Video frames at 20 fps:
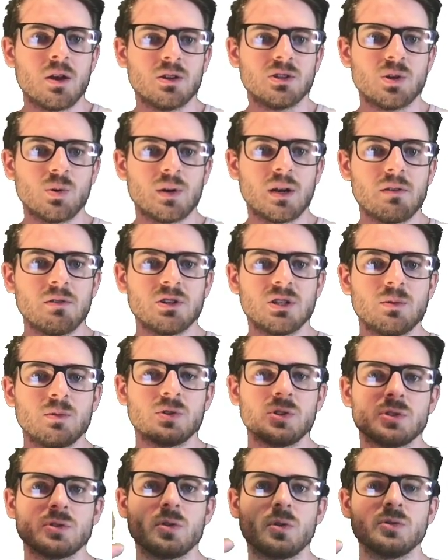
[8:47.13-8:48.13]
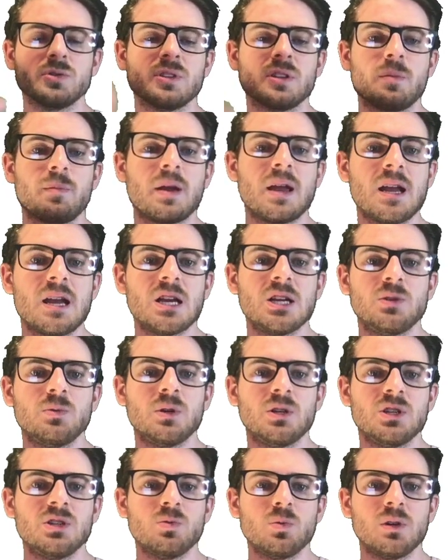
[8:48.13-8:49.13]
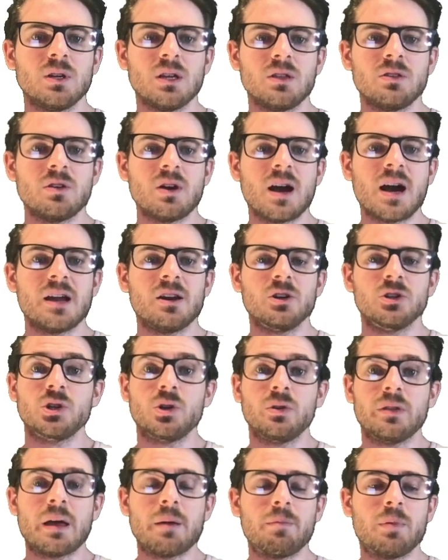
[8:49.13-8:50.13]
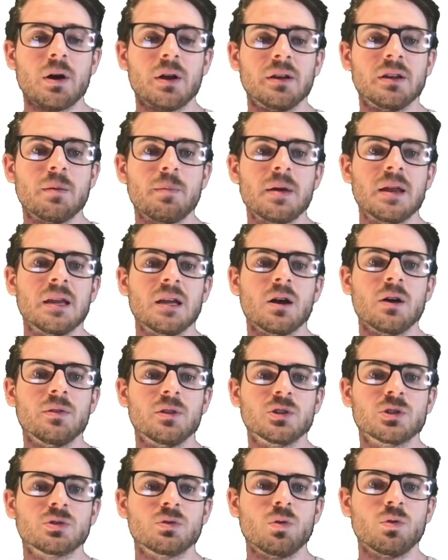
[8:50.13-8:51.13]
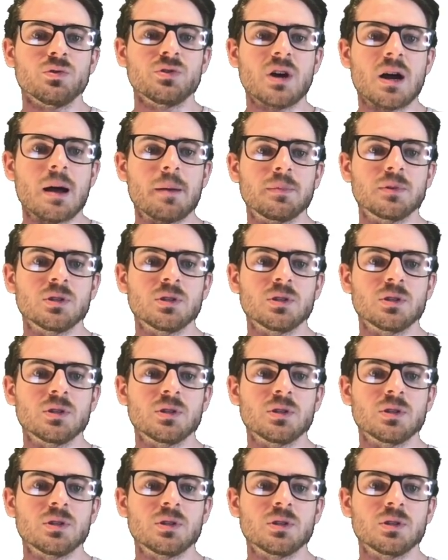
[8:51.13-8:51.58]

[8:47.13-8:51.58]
So whenever someone scrolls on the page, we just want to either hide or show that button depending on the scroll top.